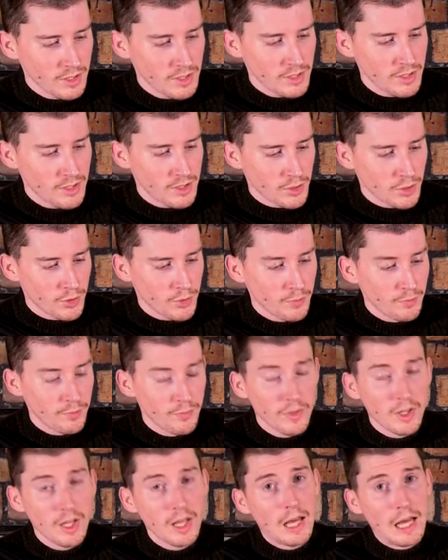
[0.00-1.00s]
So,
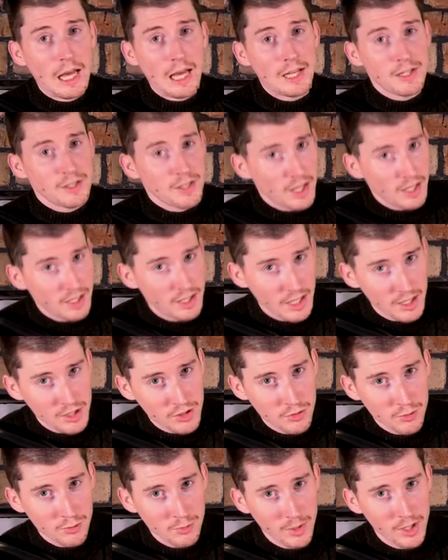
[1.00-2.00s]
and I'd like
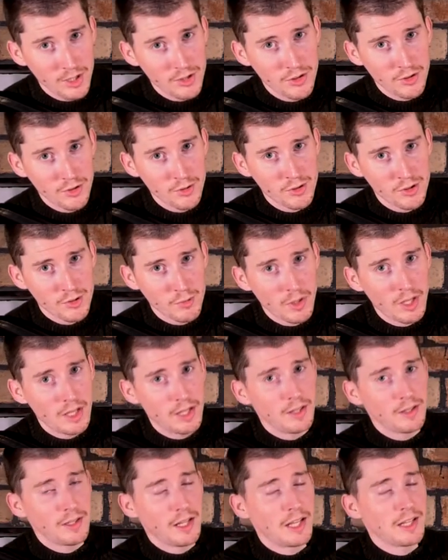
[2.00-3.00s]
to remind you as
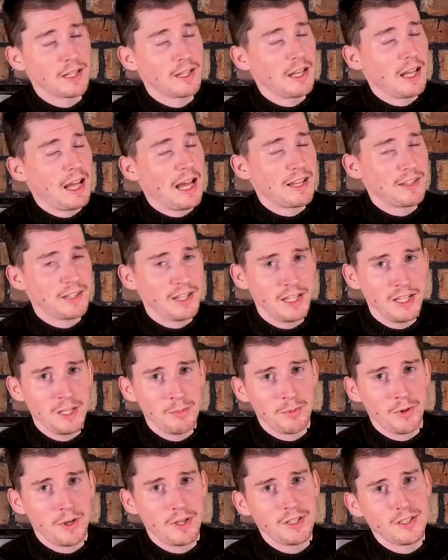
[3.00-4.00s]
well that at any
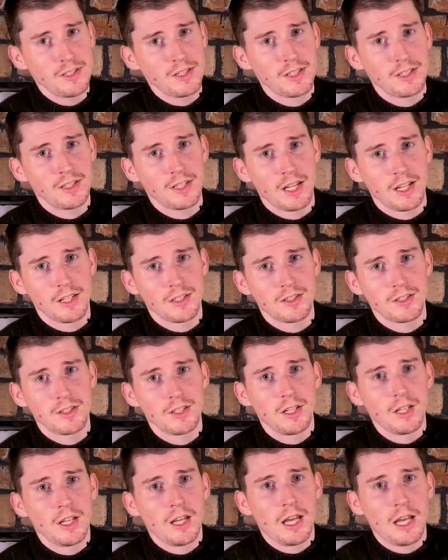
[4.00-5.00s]
point that
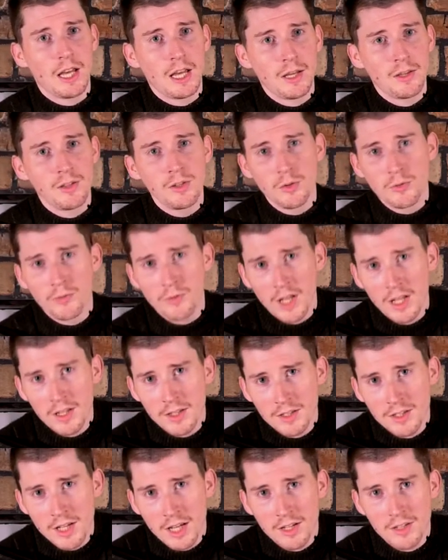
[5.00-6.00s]
uh, you
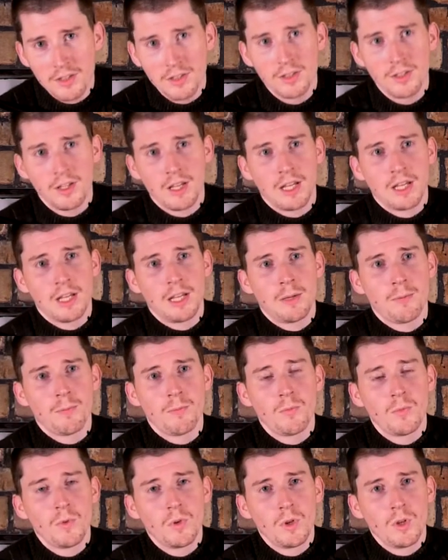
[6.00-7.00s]
felt that
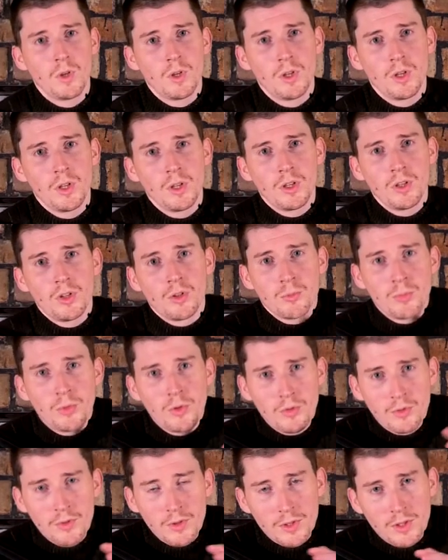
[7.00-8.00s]
um, you're
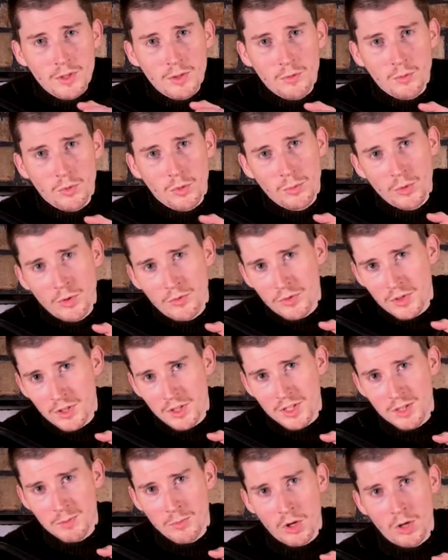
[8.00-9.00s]
moving, we're moving a
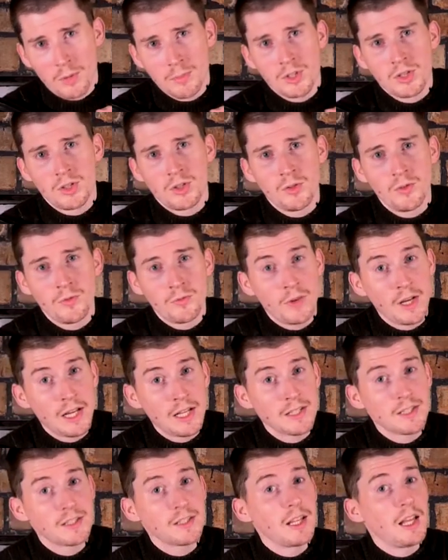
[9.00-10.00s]
small bit too
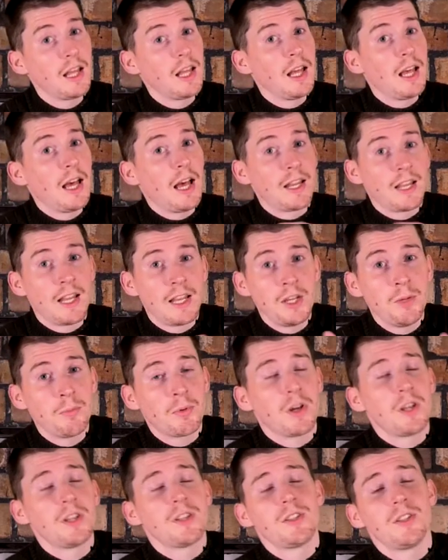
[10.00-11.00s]
fast, at any
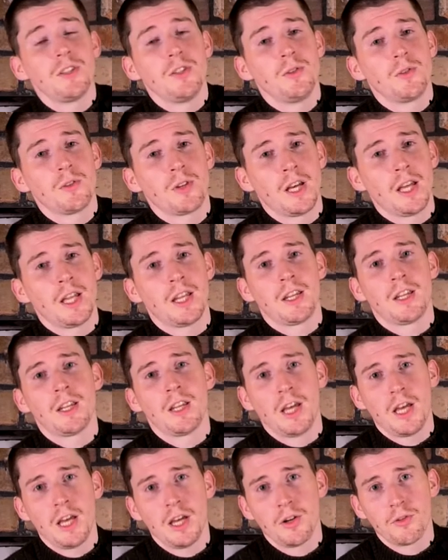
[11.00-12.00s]
point you can
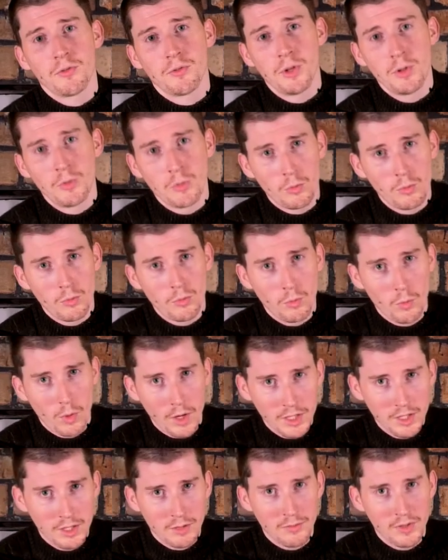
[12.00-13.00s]
uh,
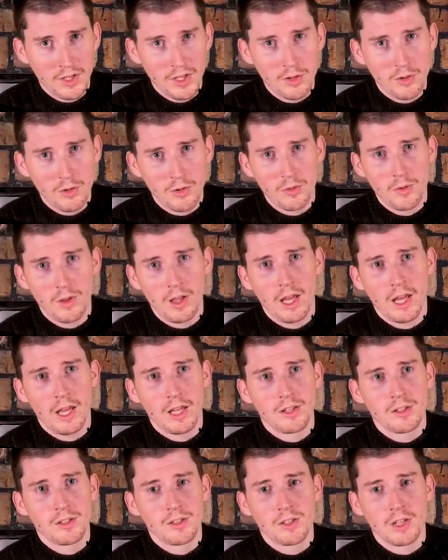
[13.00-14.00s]
rewind the video
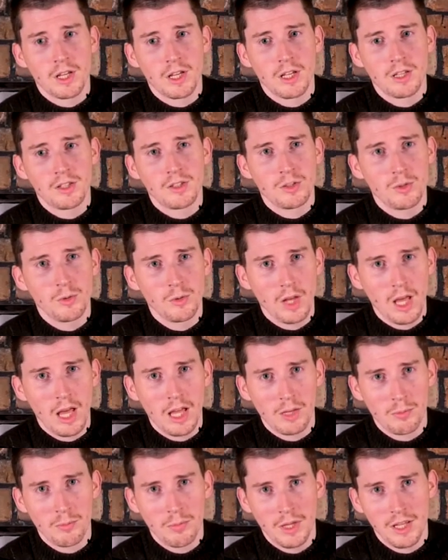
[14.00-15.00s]
and uh, do it
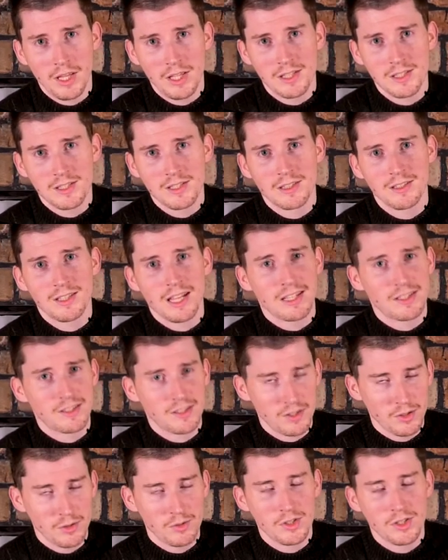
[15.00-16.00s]
at a pace that
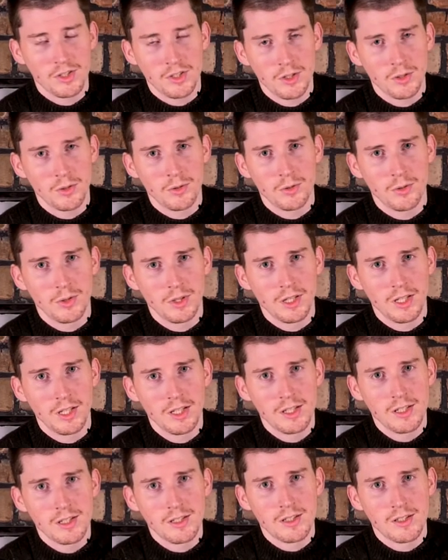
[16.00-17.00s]
suits you.
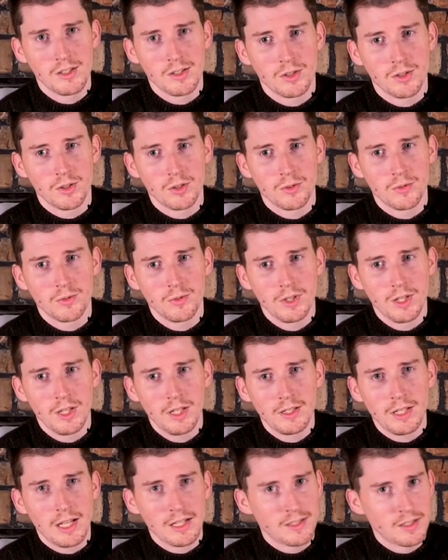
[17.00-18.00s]
So
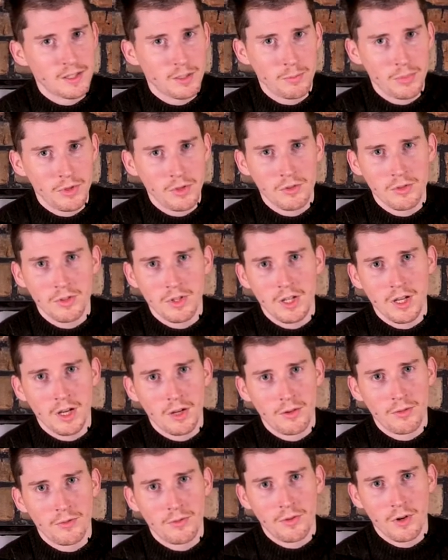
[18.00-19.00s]
that's the beauty
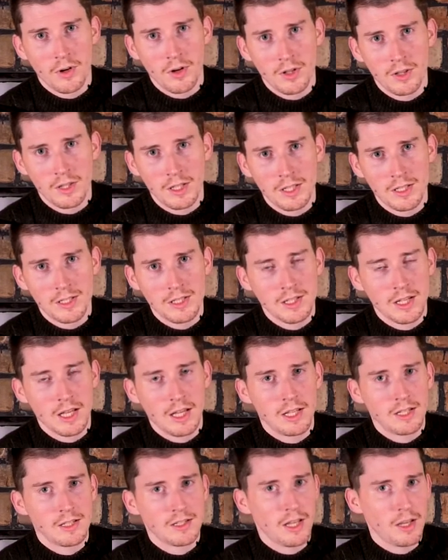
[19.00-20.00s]
of all this
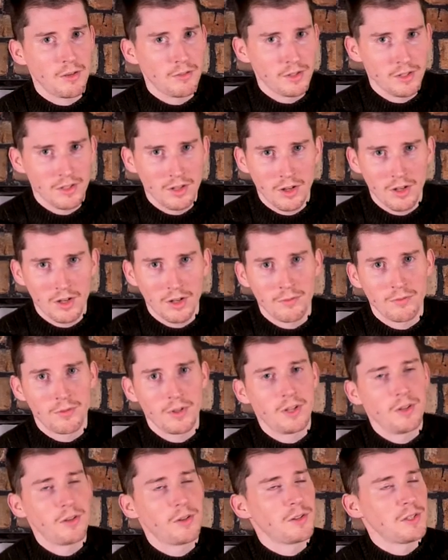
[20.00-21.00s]
and having it all on
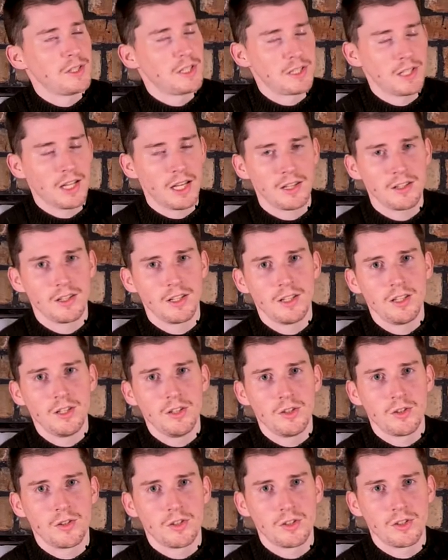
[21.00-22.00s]
video, is that
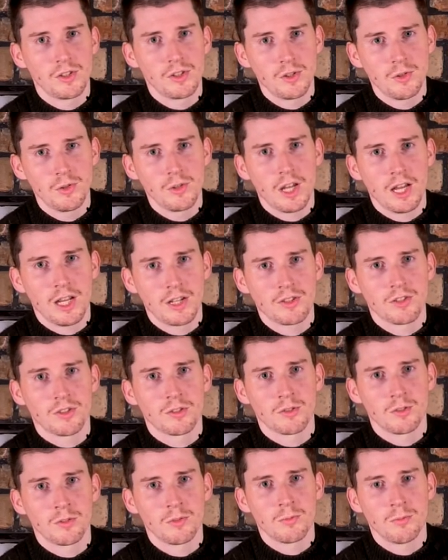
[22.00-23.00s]
you can do it at
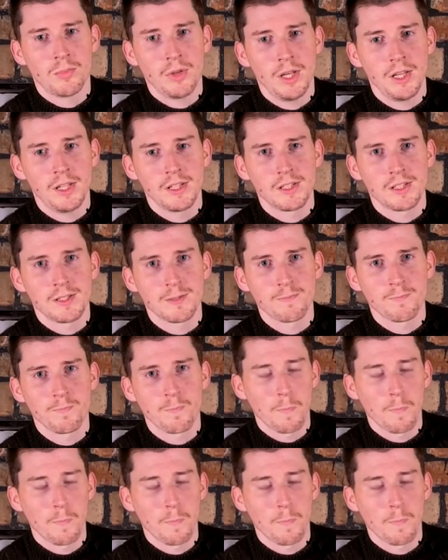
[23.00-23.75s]
your own pace.